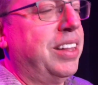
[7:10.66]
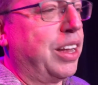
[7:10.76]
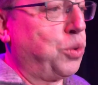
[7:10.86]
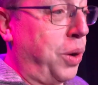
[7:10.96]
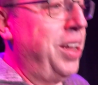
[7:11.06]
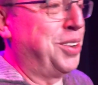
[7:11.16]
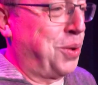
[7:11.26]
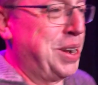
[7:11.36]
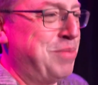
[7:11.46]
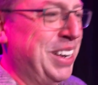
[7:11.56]
Like
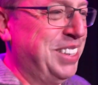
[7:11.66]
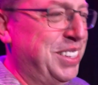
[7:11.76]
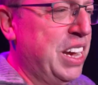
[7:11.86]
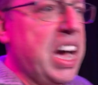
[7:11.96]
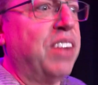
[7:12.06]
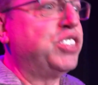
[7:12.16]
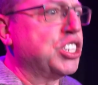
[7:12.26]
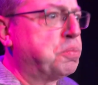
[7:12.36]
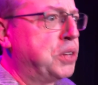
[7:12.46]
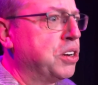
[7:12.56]
20 minutes of
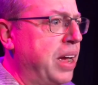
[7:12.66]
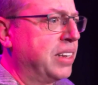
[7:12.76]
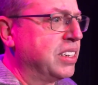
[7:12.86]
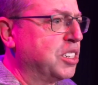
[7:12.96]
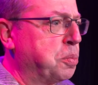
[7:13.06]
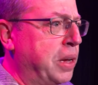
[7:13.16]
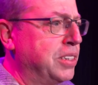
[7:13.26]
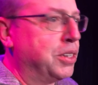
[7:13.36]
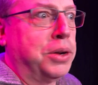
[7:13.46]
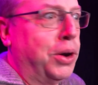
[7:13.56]
just pure
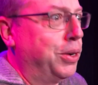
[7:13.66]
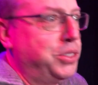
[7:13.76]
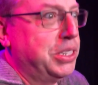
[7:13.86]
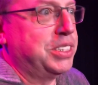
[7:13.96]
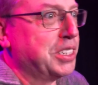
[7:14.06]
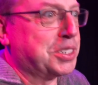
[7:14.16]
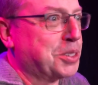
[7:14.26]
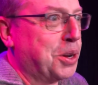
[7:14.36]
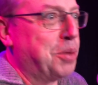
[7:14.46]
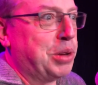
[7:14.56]
anticipation. Oh geez, this
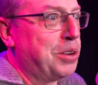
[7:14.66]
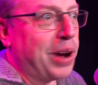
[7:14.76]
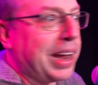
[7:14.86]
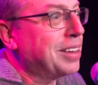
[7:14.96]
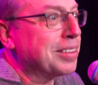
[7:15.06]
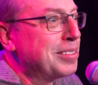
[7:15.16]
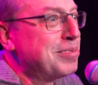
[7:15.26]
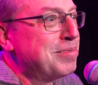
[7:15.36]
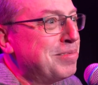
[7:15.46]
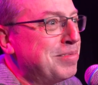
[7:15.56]
is going to be great.
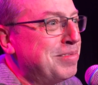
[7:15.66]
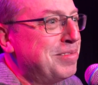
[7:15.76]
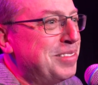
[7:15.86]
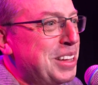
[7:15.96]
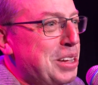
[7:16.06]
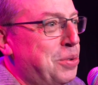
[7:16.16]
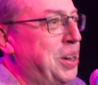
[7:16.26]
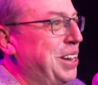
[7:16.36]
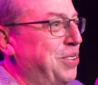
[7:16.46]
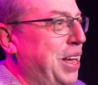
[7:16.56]

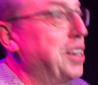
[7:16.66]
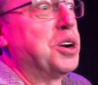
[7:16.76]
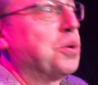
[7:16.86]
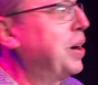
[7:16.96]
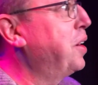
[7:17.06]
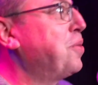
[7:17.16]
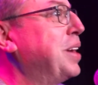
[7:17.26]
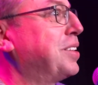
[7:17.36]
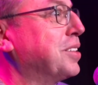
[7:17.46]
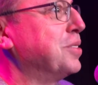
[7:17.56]
Whatever, I don't know where he
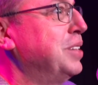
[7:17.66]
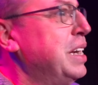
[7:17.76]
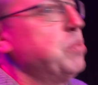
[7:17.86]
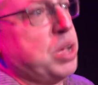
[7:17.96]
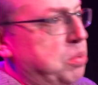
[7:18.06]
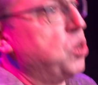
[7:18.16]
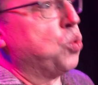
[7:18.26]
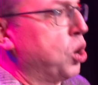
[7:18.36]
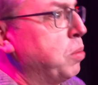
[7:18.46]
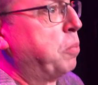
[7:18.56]
went to. Maybe to
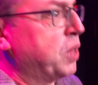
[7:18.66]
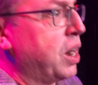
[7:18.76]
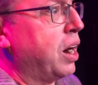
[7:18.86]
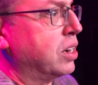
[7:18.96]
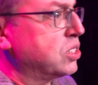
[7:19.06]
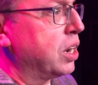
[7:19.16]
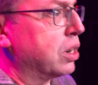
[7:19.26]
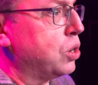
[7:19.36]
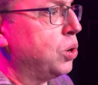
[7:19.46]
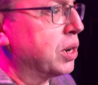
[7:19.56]
warm up the car, it's a
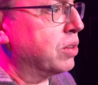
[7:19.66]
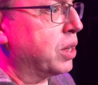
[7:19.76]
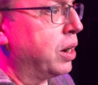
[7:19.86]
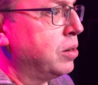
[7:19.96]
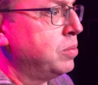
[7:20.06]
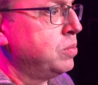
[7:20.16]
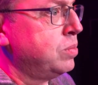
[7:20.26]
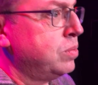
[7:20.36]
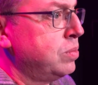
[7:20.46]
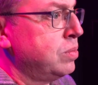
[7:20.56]
little cold out there.
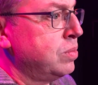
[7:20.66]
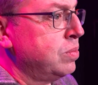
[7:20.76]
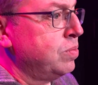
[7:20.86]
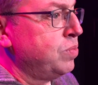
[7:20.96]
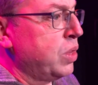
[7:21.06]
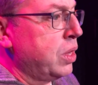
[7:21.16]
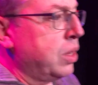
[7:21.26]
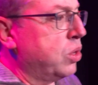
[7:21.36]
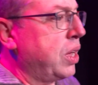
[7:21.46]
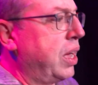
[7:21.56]

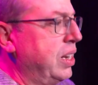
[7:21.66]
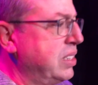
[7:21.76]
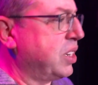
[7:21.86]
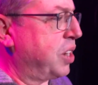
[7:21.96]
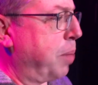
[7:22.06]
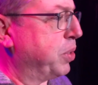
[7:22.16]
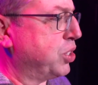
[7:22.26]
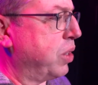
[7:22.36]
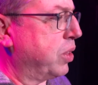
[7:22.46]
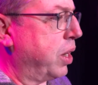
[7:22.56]
What the hell is the
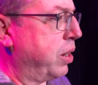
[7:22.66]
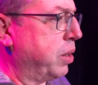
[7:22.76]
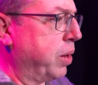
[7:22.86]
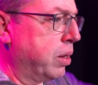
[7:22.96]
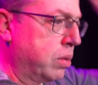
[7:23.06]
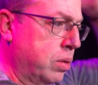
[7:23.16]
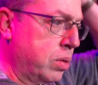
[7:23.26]
temperature out there anyway?